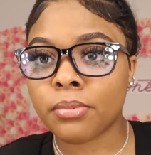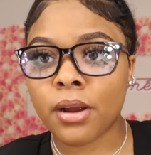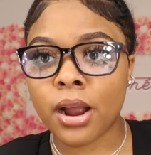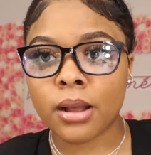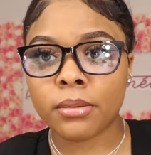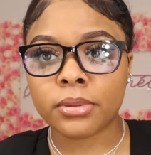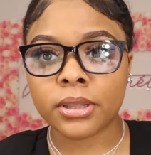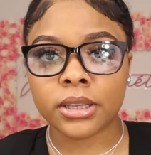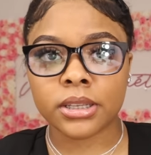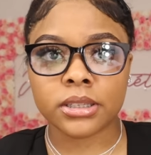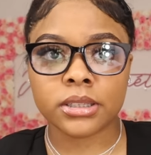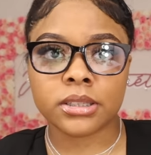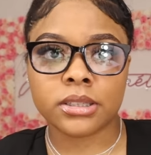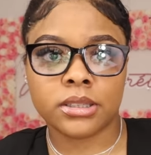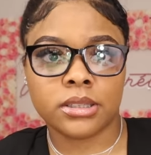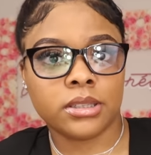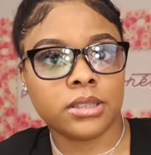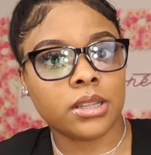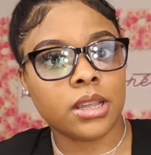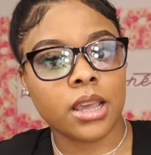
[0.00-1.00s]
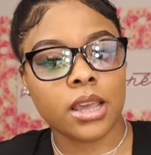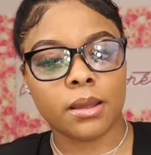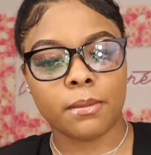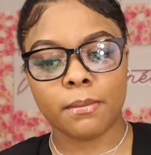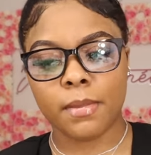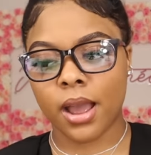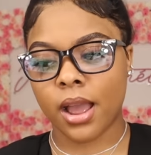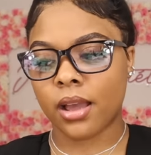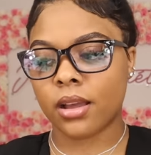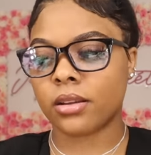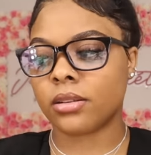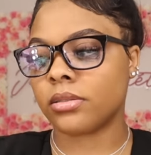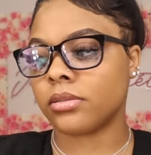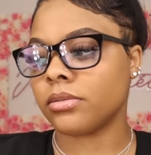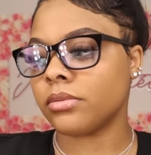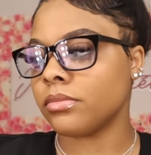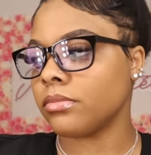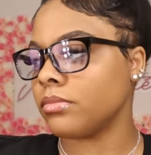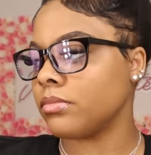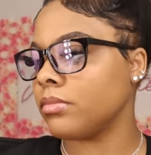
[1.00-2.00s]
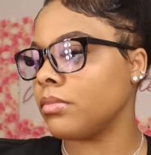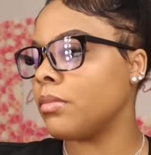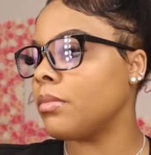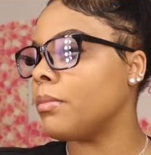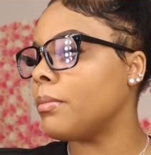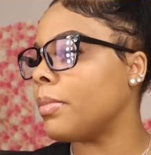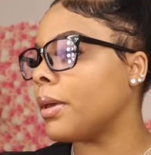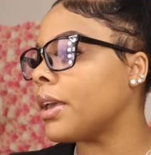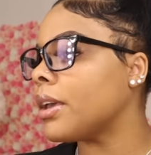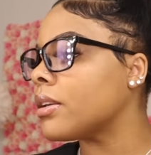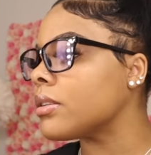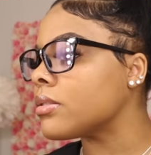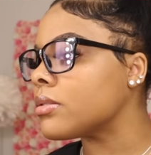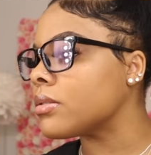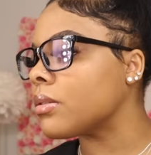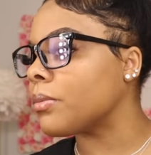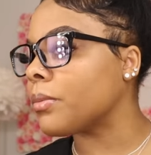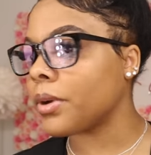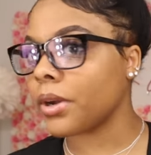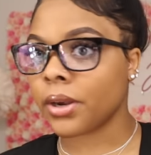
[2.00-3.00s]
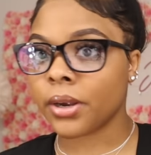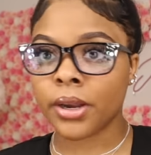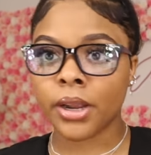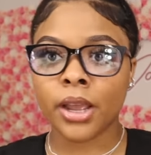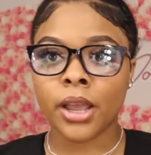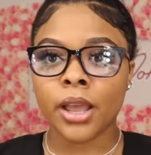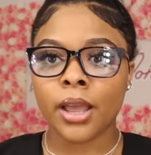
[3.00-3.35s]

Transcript: probably is in my bed somewhere.